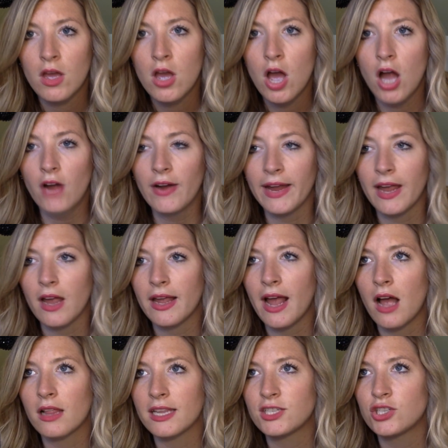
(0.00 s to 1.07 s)
Alright, yeah,
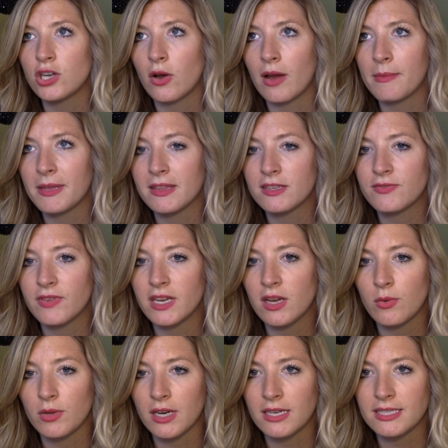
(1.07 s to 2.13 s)
I'll let you know. I mean, this video
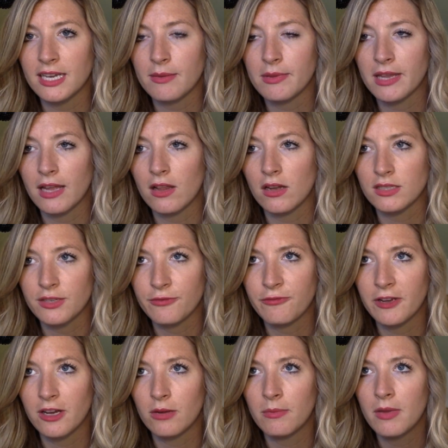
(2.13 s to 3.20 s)
will not take me that long to
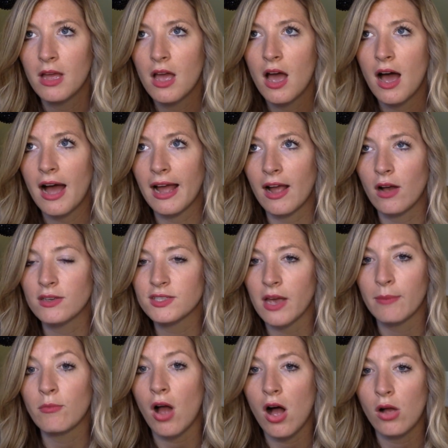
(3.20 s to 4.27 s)
film.
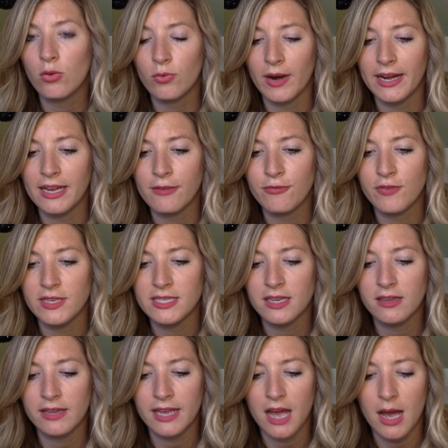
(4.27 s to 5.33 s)
I'm already
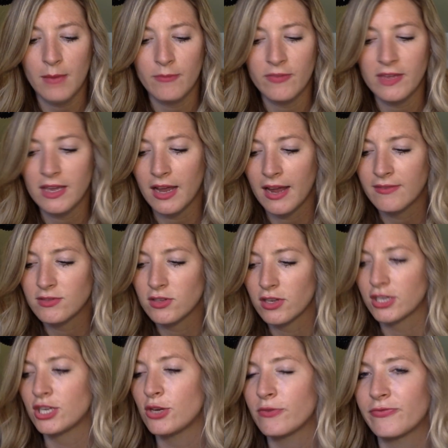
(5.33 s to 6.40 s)
physically obvi. I have to
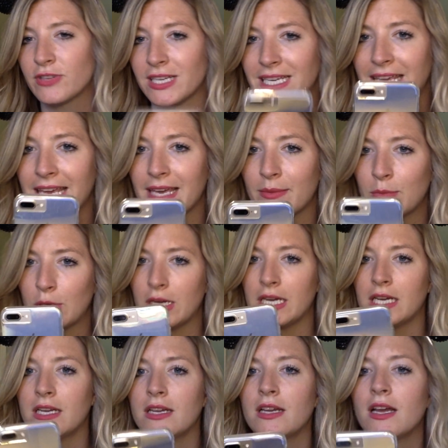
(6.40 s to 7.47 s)
like cue for the
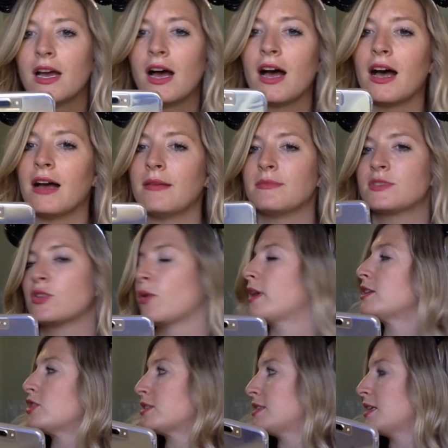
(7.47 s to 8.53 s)
camera. So
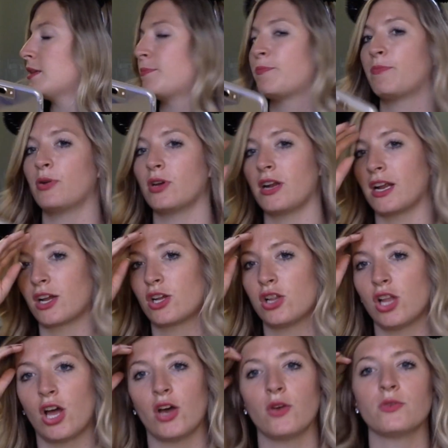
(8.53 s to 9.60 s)
I just need to put on
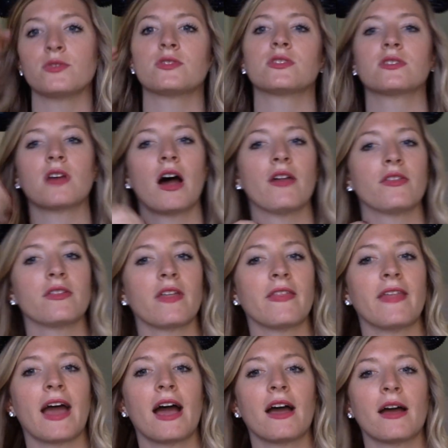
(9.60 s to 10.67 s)
clothes. Other than
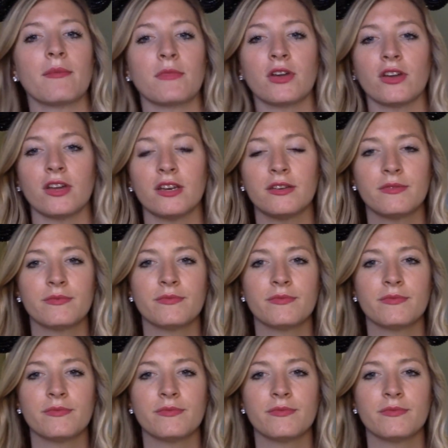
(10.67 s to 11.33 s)
that, I'm good.